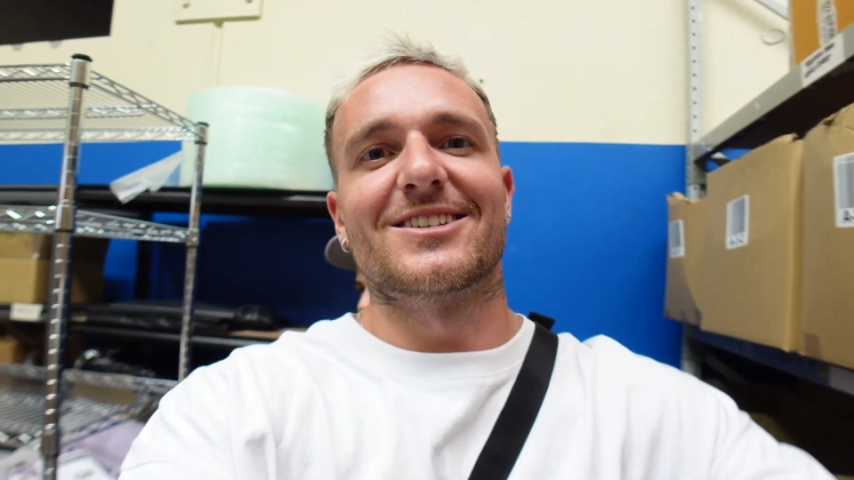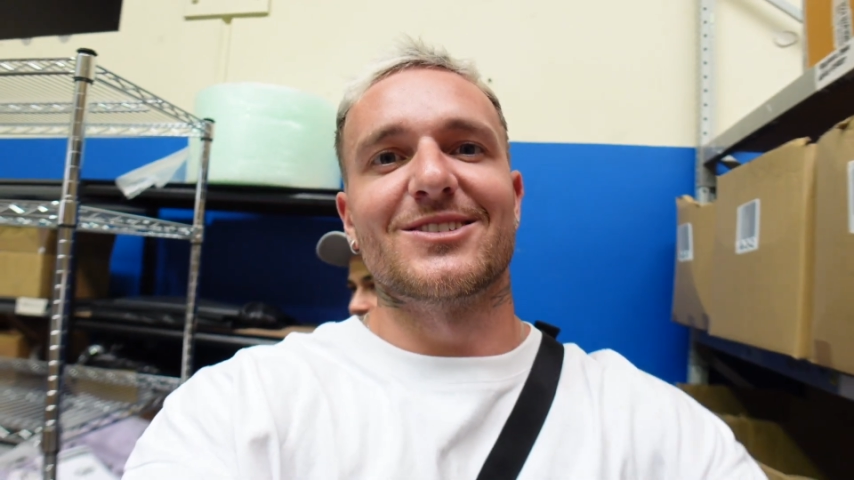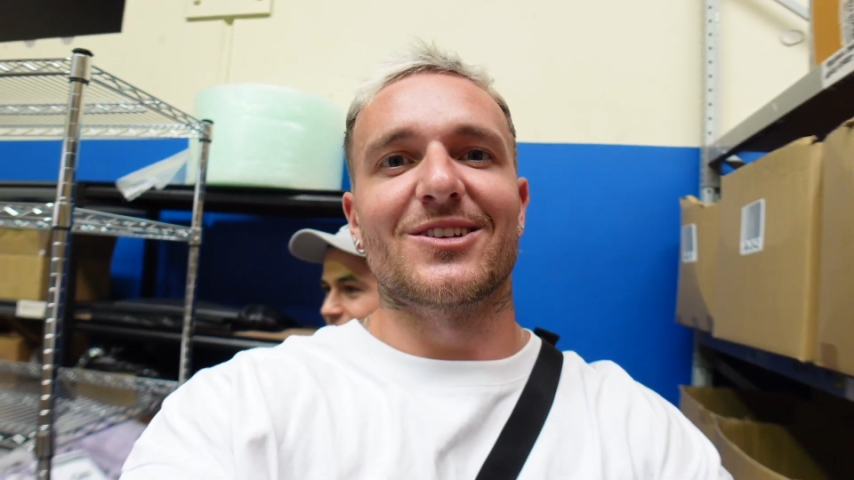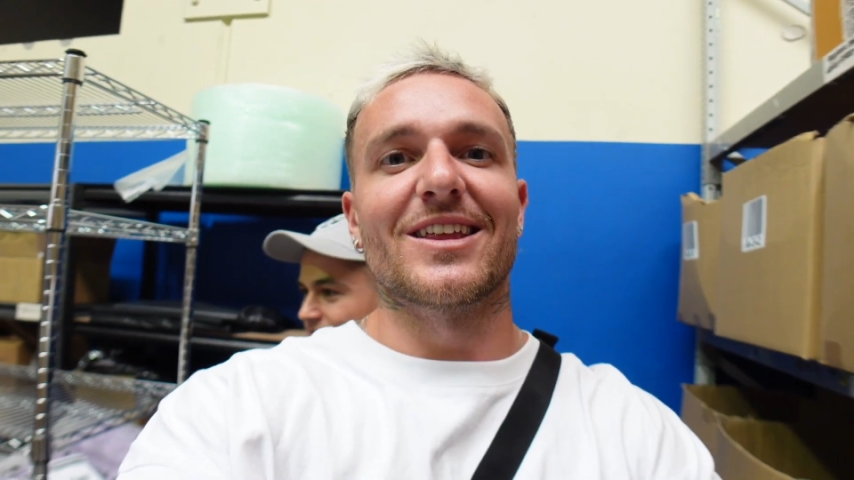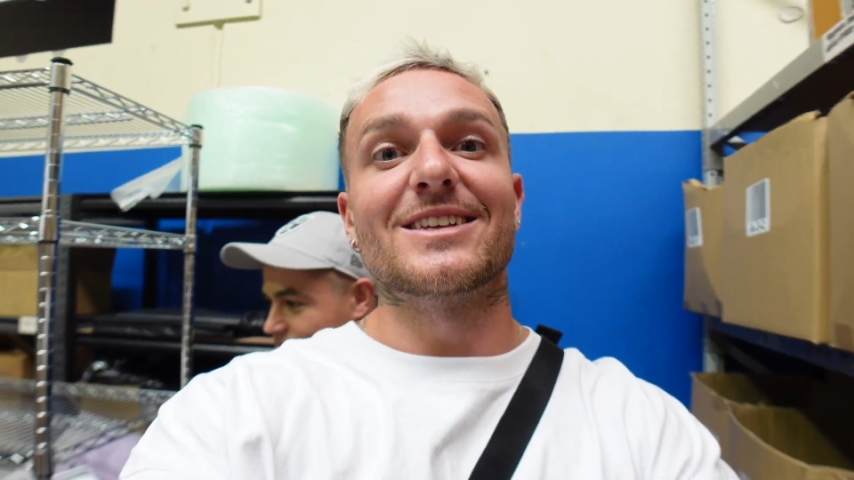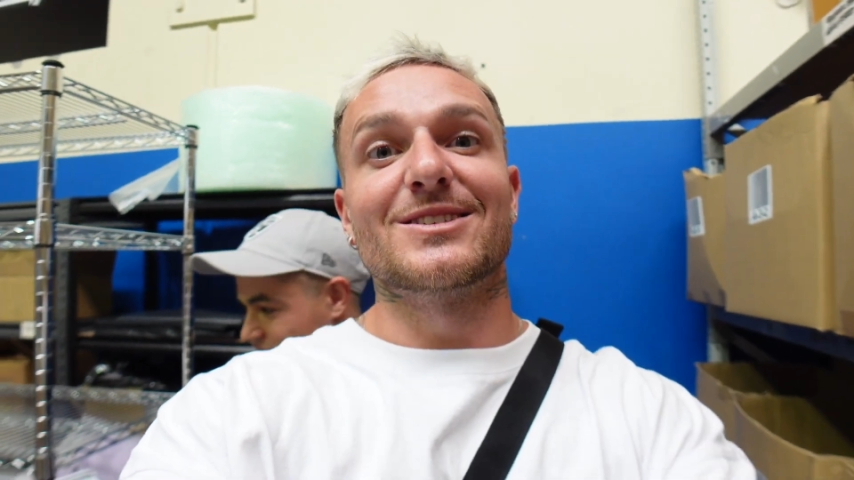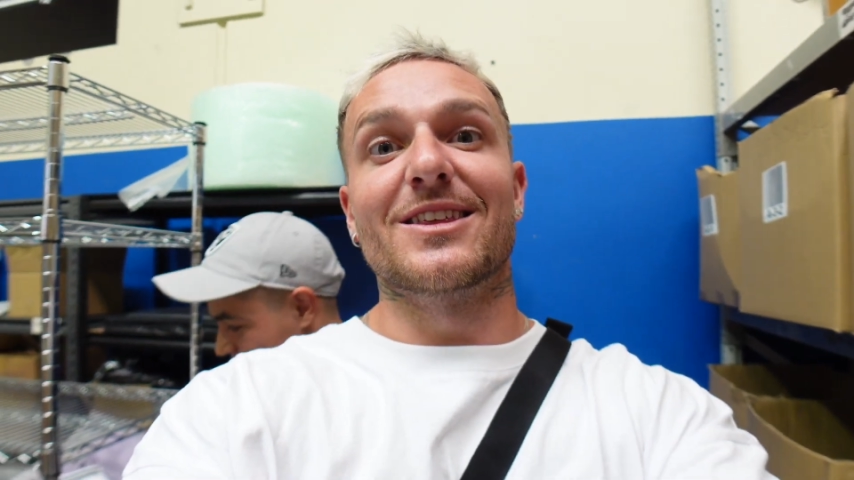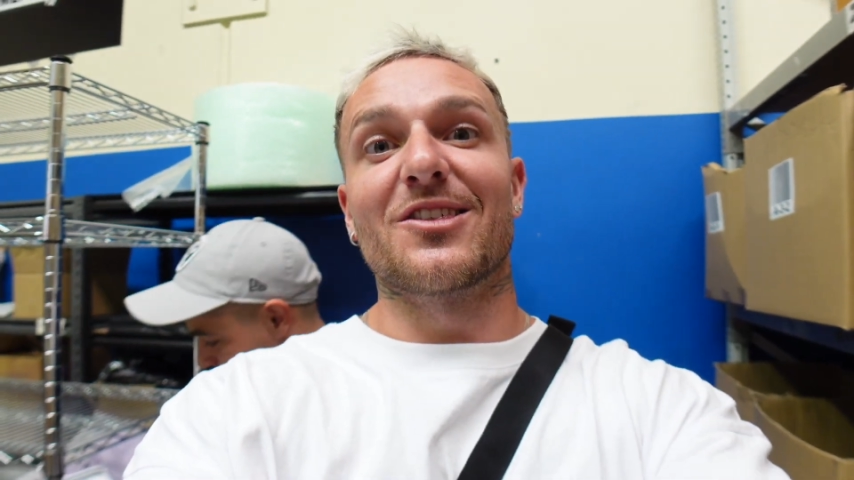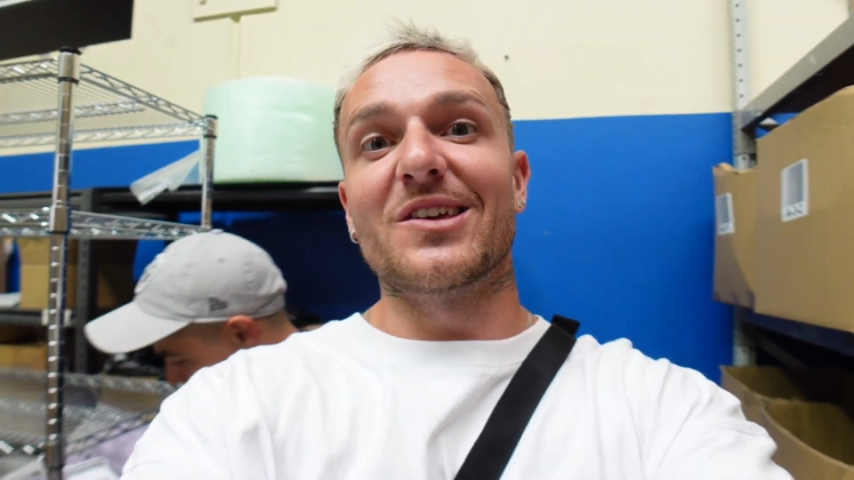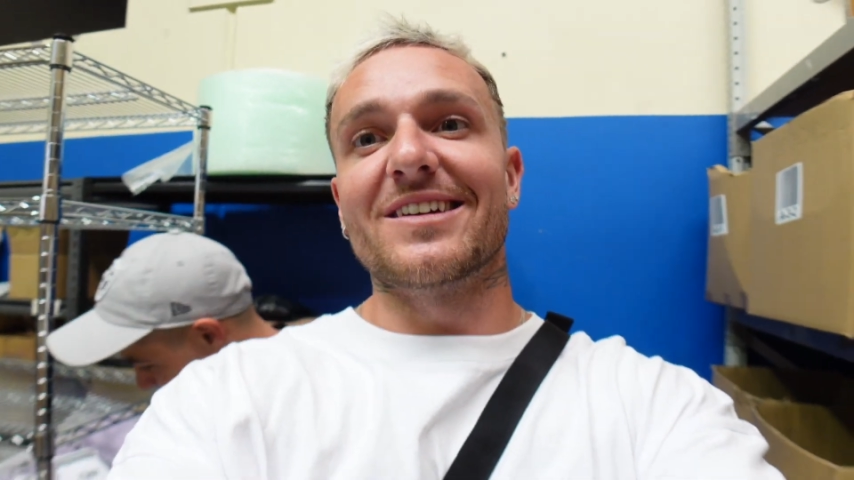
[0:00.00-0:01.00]
So that's
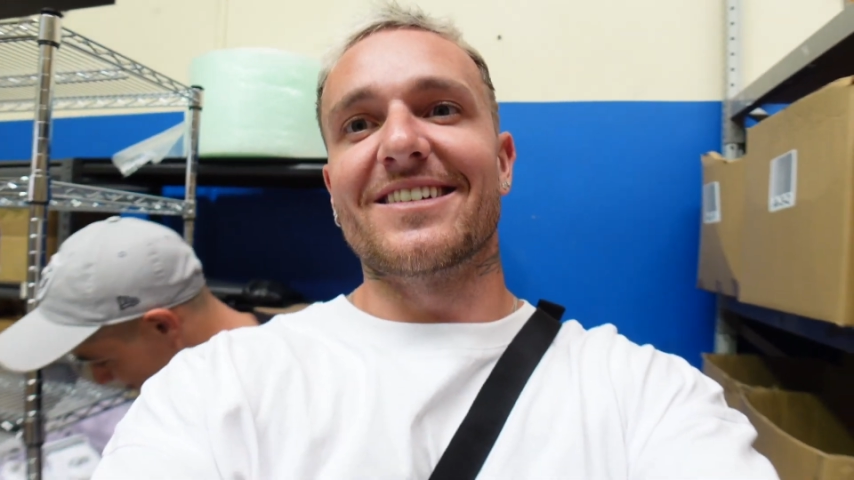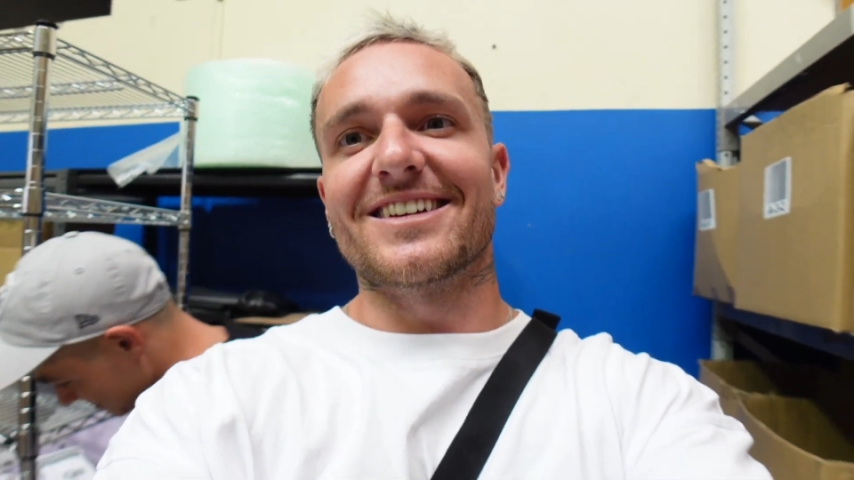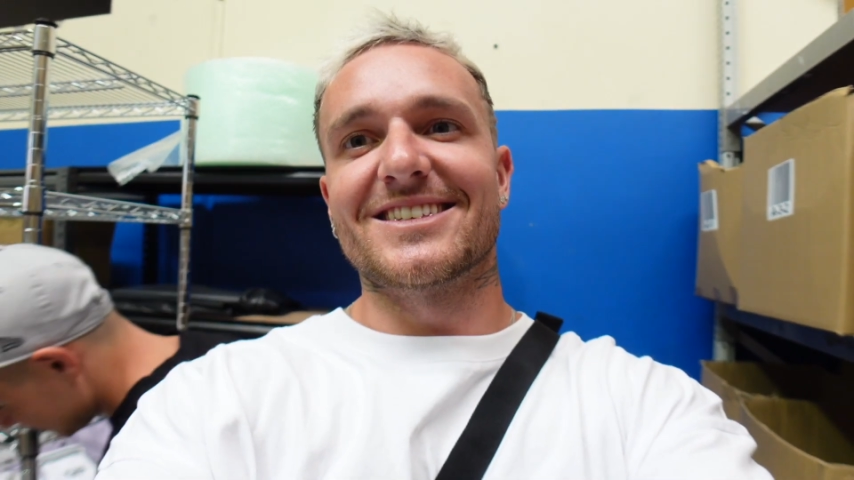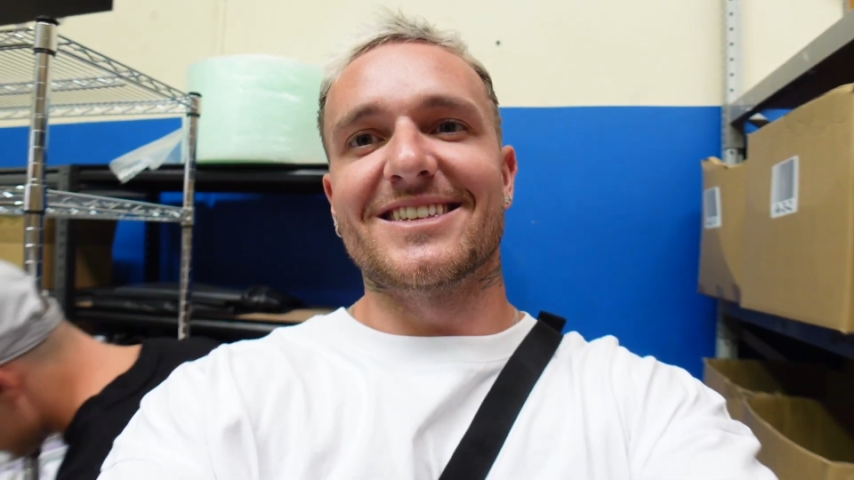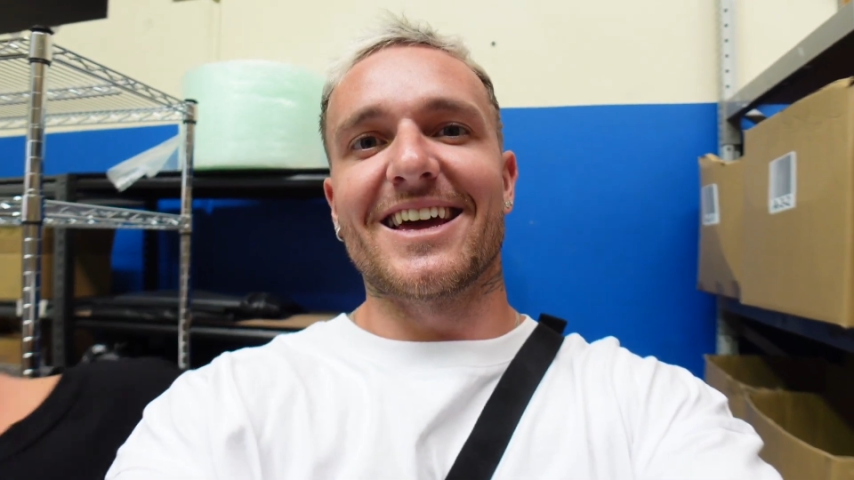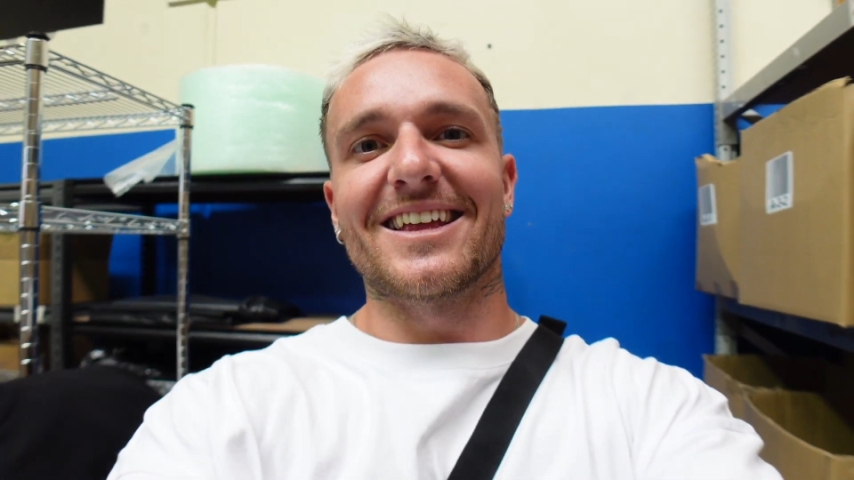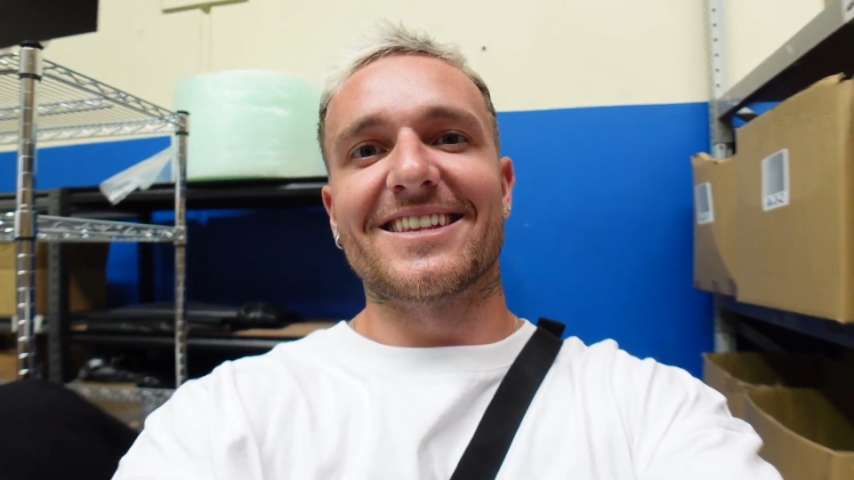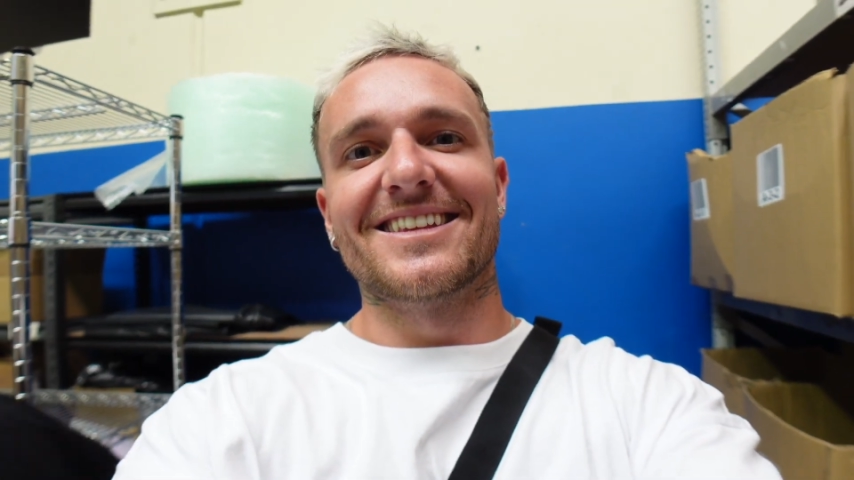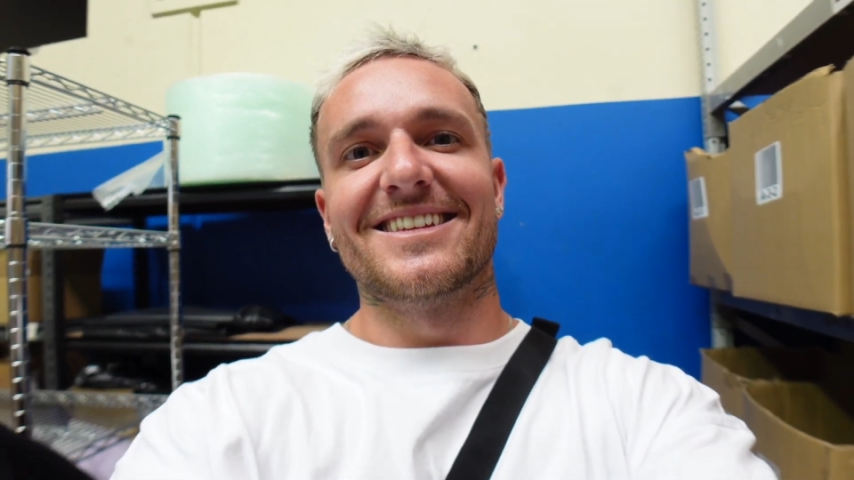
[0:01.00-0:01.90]
the thing, it's that